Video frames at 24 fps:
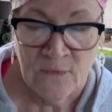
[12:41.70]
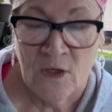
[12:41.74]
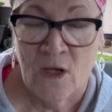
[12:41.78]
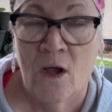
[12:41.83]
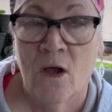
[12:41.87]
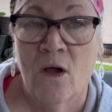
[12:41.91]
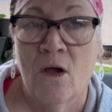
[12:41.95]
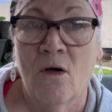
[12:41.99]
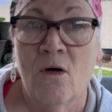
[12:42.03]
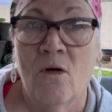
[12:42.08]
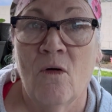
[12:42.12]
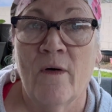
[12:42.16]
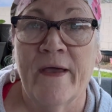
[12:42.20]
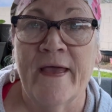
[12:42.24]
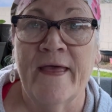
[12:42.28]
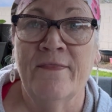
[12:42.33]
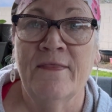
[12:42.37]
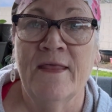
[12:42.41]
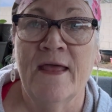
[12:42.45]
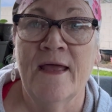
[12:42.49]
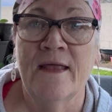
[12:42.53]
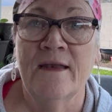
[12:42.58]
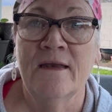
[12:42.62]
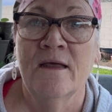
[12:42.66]
Oh,
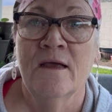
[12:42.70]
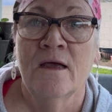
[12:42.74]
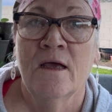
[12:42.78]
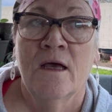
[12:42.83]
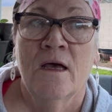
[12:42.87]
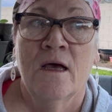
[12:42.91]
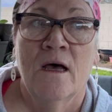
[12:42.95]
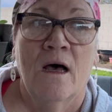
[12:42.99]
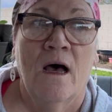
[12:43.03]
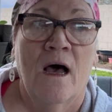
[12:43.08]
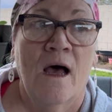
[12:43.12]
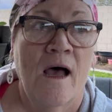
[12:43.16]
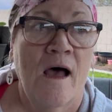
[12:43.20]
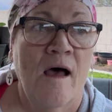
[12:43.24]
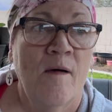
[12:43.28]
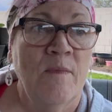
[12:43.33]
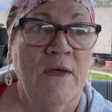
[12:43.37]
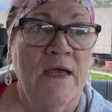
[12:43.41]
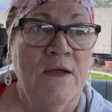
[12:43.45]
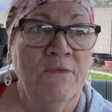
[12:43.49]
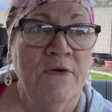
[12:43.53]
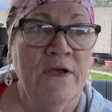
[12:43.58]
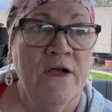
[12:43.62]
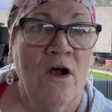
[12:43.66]
and then
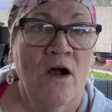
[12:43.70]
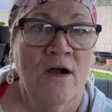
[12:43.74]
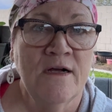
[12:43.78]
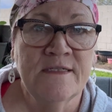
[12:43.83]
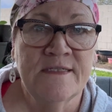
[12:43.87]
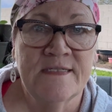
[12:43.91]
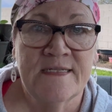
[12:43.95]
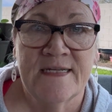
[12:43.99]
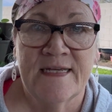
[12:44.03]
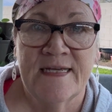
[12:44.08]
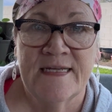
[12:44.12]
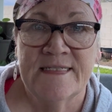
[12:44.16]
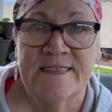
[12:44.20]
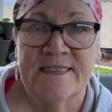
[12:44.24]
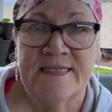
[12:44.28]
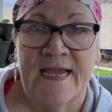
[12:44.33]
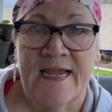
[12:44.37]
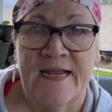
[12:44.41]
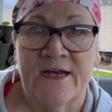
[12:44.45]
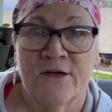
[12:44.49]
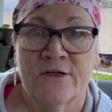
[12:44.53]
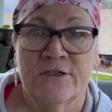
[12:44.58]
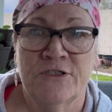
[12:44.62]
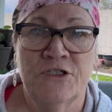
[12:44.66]
in regards to
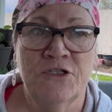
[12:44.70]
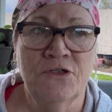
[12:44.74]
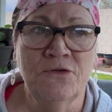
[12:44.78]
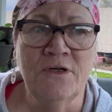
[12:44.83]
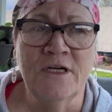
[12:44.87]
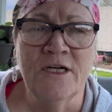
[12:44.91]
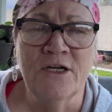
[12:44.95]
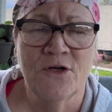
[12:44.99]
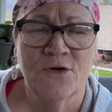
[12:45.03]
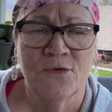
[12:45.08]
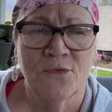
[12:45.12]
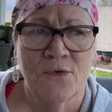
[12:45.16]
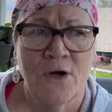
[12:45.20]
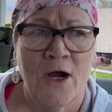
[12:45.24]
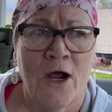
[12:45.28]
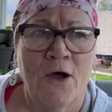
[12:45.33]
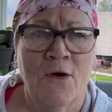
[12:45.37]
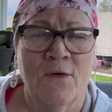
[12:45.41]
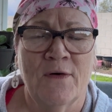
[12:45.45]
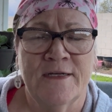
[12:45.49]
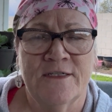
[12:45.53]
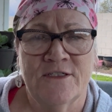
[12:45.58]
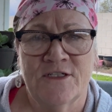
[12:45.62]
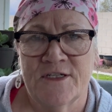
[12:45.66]
containers, you could
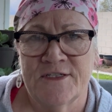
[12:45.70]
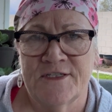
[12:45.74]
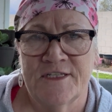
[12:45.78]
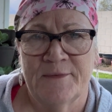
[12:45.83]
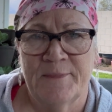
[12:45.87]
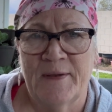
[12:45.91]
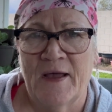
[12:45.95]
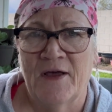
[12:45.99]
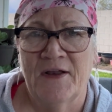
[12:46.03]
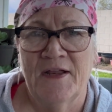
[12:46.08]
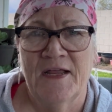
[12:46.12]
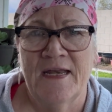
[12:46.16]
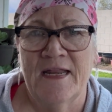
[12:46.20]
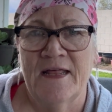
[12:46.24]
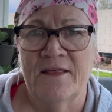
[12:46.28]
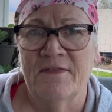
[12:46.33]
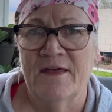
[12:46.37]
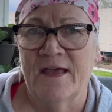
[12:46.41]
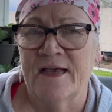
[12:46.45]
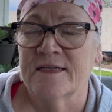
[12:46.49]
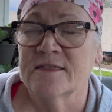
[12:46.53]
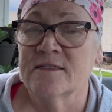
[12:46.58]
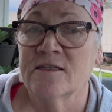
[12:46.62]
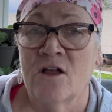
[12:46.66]
grow in just about
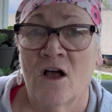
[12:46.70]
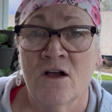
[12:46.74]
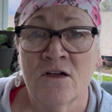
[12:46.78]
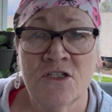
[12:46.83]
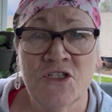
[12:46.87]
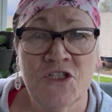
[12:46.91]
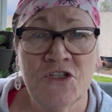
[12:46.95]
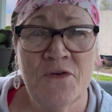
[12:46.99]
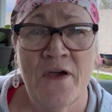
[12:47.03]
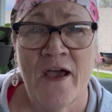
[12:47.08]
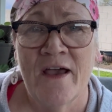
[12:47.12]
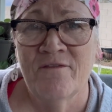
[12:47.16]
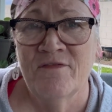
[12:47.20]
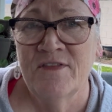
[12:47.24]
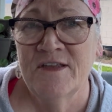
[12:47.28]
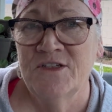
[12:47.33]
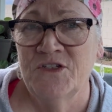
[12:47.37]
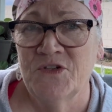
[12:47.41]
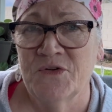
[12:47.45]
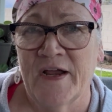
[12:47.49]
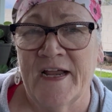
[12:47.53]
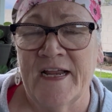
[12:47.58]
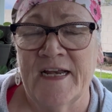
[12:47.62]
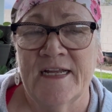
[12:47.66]
anything. As long as you have the
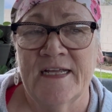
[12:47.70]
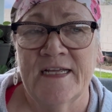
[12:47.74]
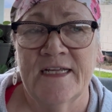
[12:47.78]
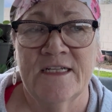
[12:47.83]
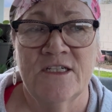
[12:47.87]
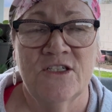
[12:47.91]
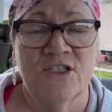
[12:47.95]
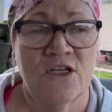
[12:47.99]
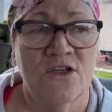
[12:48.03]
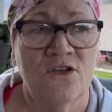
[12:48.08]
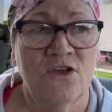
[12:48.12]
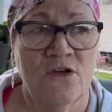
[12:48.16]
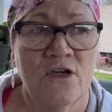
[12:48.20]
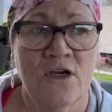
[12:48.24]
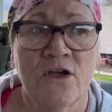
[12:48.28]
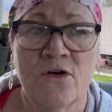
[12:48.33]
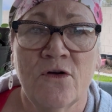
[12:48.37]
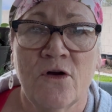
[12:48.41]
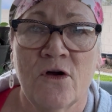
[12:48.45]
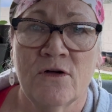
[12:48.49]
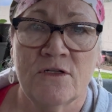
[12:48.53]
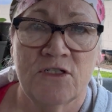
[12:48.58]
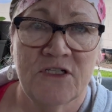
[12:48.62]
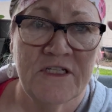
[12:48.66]
drainage, you can
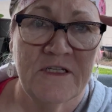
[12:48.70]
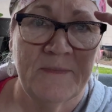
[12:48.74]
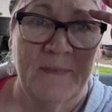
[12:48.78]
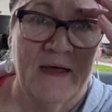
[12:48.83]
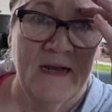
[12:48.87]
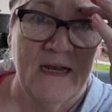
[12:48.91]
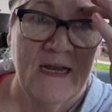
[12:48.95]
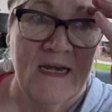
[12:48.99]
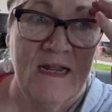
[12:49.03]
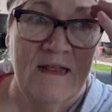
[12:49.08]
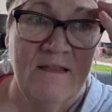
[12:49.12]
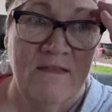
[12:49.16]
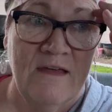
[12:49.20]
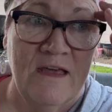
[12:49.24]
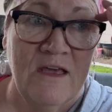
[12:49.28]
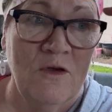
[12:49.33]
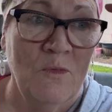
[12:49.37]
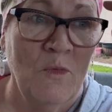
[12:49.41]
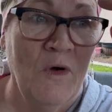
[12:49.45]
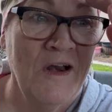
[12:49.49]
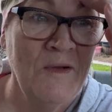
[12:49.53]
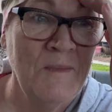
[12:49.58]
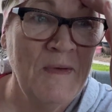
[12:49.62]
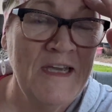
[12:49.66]
grow in just about anything.
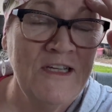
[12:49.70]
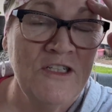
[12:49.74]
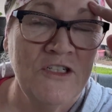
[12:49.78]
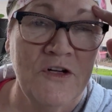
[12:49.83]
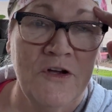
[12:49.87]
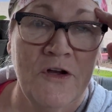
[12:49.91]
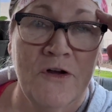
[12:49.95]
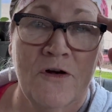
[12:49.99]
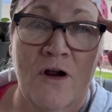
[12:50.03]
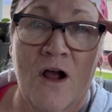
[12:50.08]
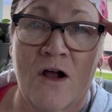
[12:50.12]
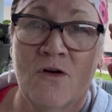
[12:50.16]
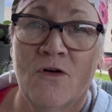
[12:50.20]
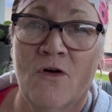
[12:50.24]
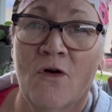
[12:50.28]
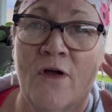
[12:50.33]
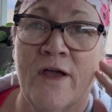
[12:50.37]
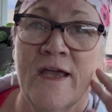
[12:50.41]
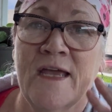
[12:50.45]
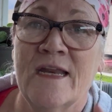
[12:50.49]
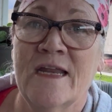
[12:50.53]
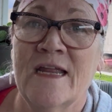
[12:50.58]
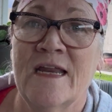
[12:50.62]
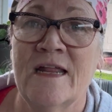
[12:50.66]
You want to make sure you're not
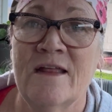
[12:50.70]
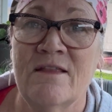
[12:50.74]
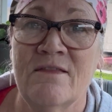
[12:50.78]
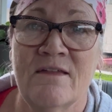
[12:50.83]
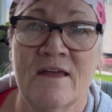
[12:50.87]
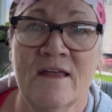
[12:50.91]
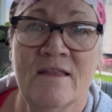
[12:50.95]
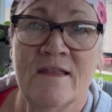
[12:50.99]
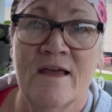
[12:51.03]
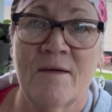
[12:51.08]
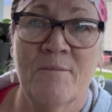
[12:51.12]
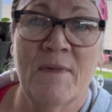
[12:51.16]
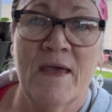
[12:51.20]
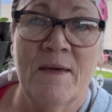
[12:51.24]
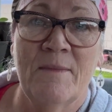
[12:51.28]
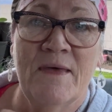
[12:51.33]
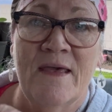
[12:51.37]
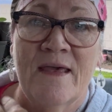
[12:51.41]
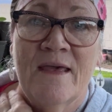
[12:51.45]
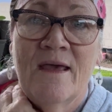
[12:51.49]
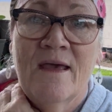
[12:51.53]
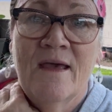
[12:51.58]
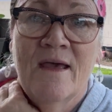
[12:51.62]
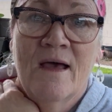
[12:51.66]
growing in anything that
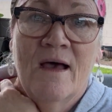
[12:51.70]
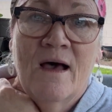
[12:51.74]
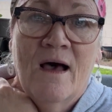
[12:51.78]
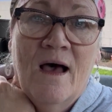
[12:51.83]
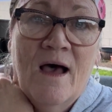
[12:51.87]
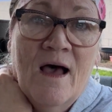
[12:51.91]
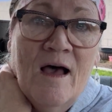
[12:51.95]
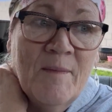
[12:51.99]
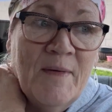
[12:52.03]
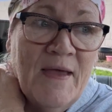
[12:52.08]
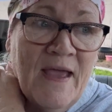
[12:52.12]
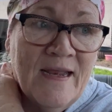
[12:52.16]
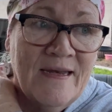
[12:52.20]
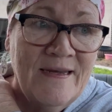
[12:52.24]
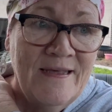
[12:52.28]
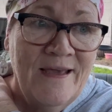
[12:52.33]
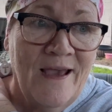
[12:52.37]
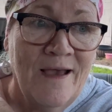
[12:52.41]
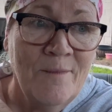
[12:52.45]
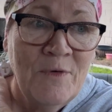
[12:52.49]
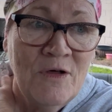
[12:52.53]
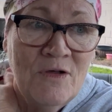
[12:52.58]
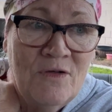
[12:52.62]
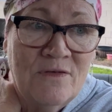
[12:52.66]
maybe had
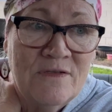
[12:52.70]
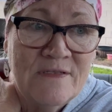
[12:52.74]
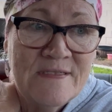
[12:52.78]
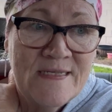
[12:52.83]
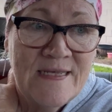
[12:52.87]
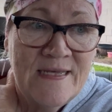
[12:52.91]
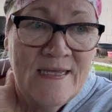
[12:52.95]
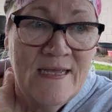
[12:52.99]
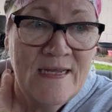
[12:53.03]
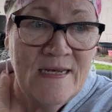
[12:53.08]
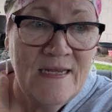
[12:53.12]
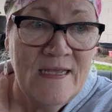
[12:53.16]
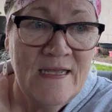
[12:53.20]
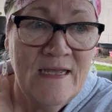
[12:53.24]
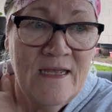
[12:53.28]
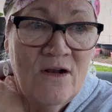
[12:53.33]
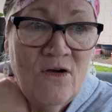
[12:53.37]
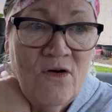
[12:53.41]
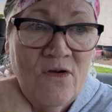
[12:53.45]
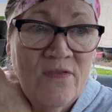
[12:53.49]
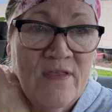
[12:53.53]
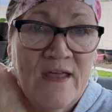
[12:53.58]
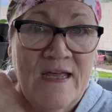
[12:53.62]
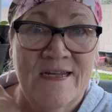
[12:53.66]
chemicals in it
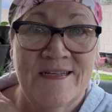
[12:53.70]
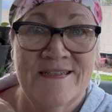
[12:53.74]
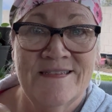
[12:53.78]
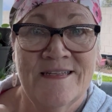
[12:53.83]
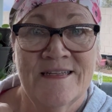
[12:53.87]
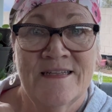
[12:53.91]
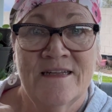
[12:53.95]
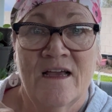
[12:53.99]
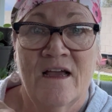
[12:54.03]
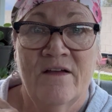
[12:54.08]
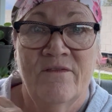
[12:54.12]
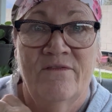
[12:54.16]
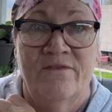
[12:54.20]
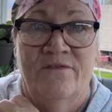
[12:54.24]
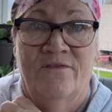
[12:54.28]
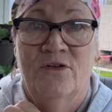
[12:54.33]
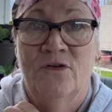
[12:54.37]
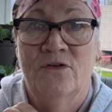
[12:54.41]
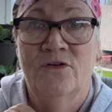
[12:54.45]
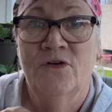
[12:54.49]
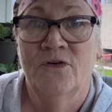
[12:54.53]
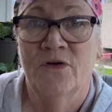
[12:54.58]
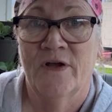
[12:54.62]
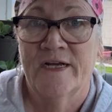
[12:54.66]
or that isn't of
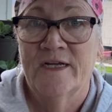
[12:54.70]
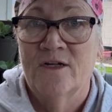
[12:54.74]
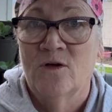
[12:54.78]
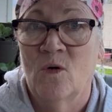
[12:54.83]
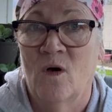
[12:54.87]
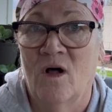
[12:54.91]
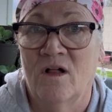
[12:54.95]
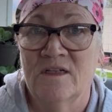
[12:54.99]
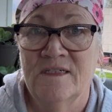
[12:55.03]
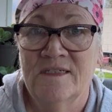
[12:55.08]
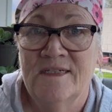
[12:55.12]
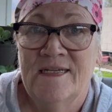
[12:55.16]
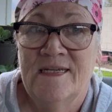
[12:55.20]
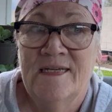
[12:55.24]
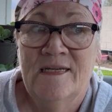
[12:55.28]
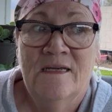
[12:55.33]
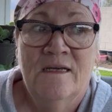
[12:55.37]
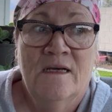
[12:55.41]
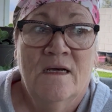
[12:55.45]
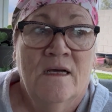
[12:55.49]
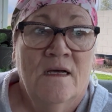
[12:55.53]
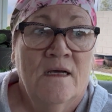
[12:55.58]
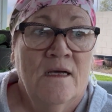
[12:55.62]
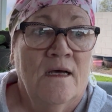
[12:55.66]
food grade quality.
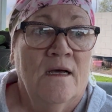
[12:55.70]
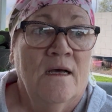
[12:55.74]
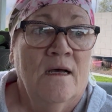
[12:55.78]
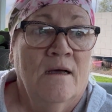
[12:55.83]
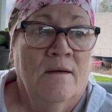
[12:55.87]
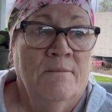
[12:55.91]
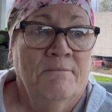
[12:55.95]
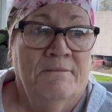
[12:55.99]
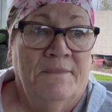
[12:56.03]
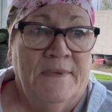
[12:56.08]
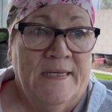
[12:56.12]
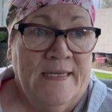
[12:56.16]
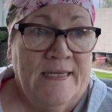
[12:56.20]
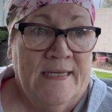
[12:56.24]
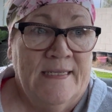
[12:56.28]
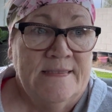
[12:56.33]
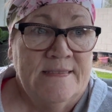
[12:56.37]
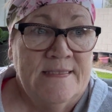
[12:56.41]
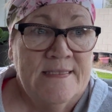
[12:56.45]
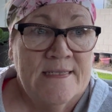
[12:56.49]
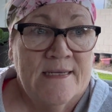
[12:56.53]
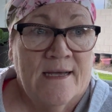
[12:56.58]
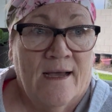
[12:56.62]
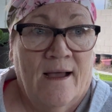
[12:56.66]

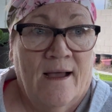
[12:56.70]
But